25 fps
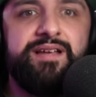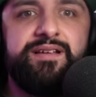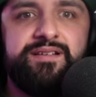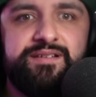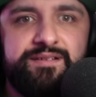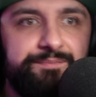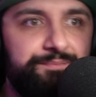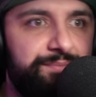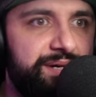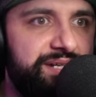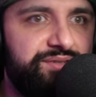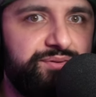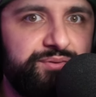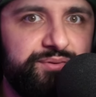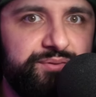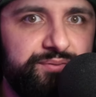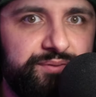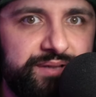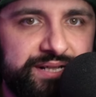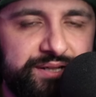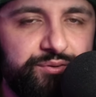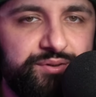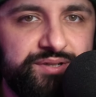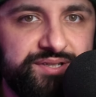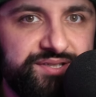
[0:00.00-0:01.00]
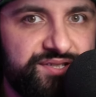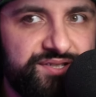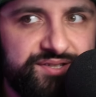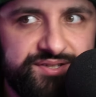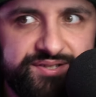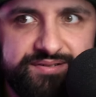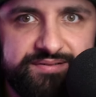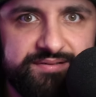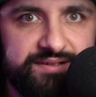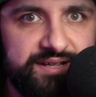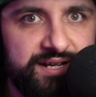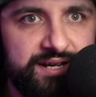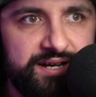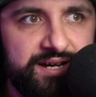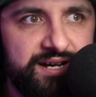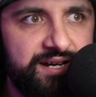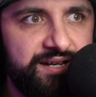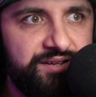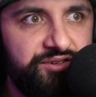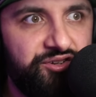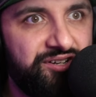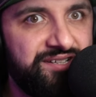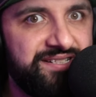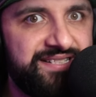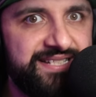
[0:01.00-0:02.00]
mental illness is
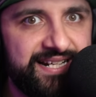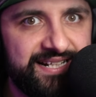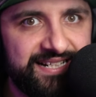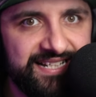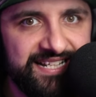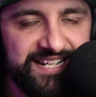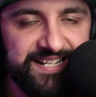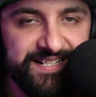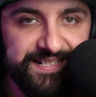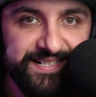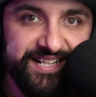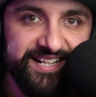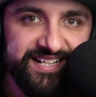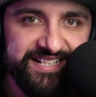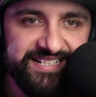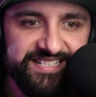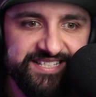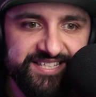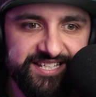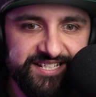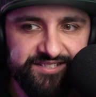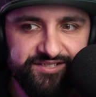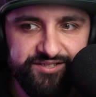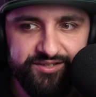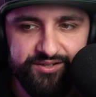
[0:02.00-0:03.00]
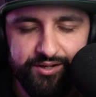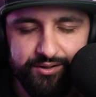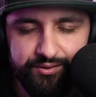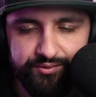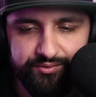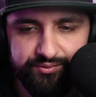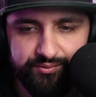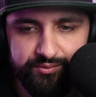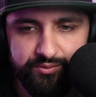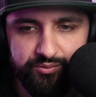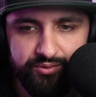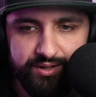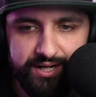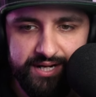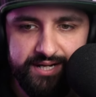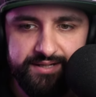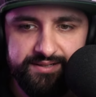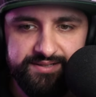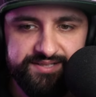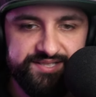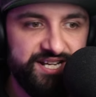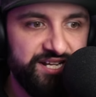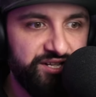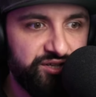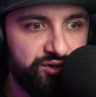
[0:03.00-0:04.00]
not exactly a nice thing to go through, right?
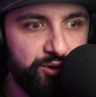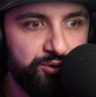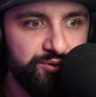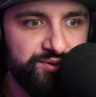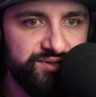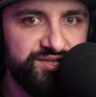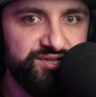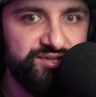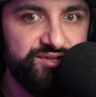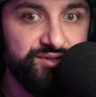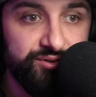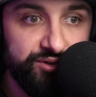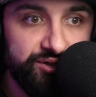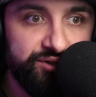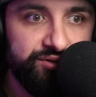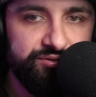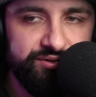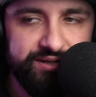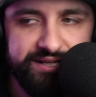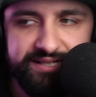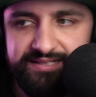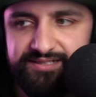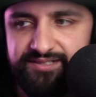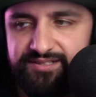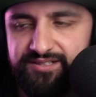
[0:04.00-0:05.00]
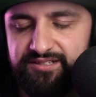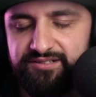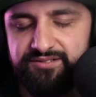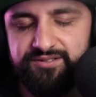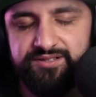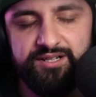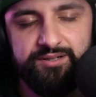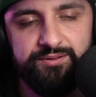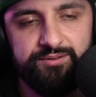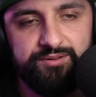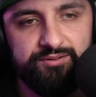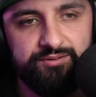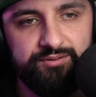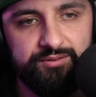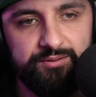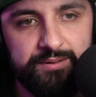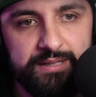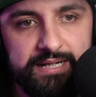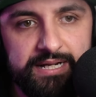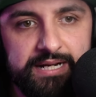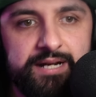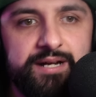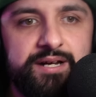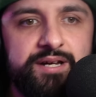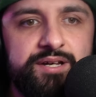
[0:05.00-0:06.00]
Psychosis is not right thing to go through.
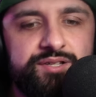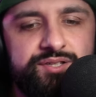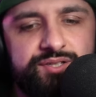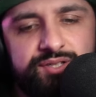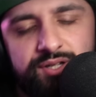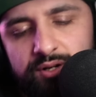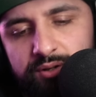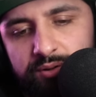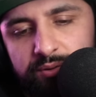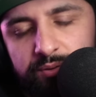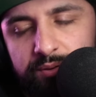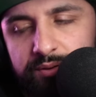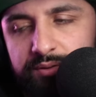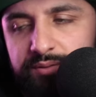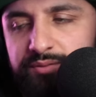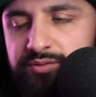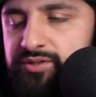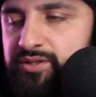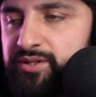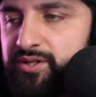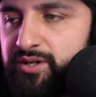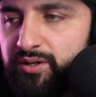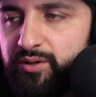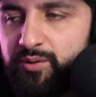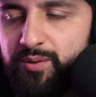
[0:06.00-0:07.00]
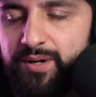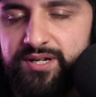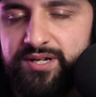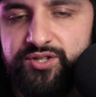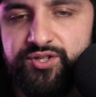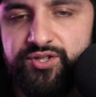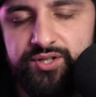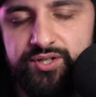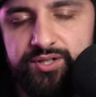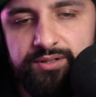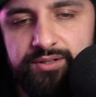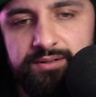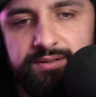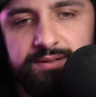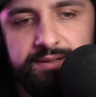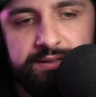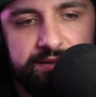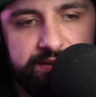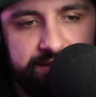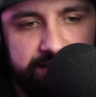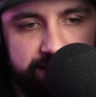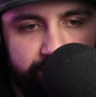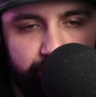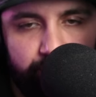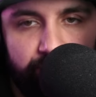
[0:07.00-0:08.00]
So, to your question,
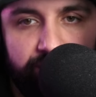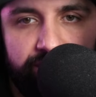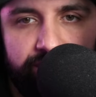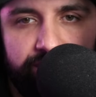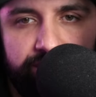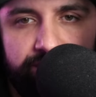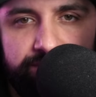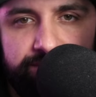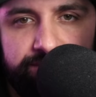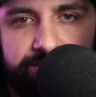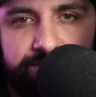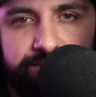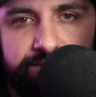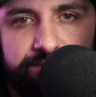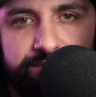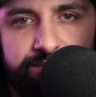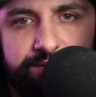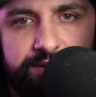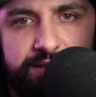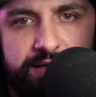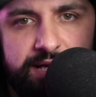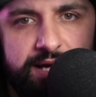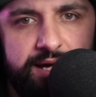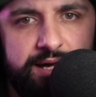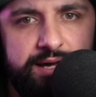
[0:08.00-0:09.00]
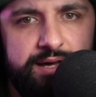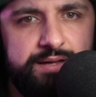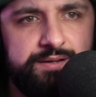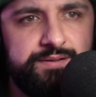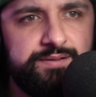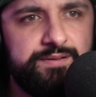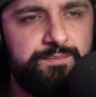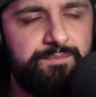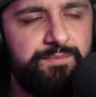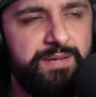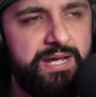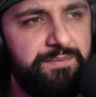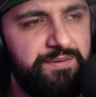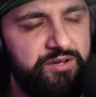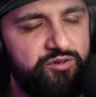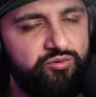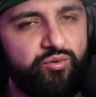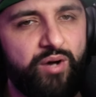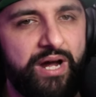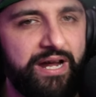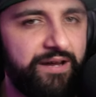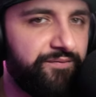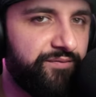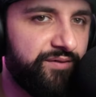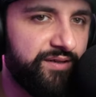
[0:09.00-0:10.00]
it will, and maybe
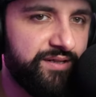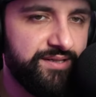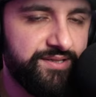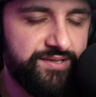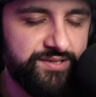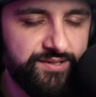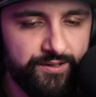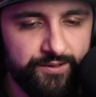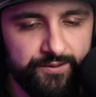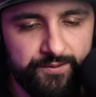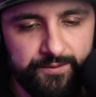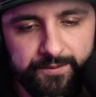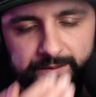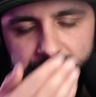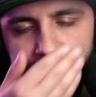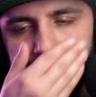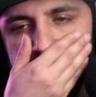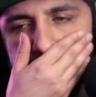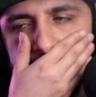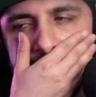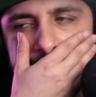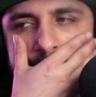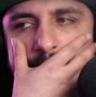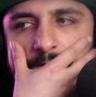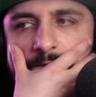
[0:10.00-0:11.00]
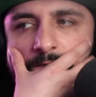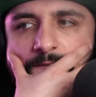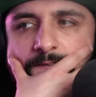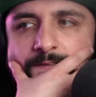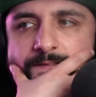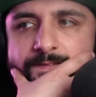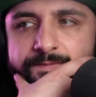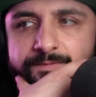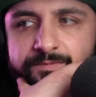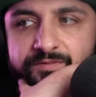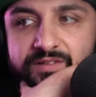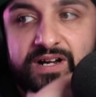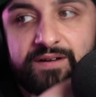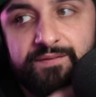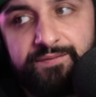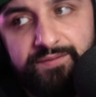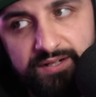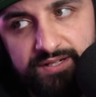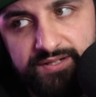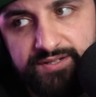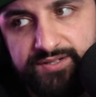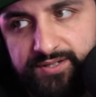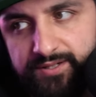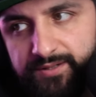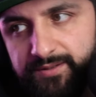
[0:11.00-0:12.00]
rightfully so,
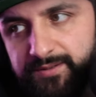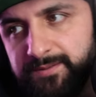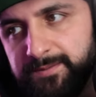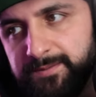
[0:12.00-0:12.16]
rightfully so.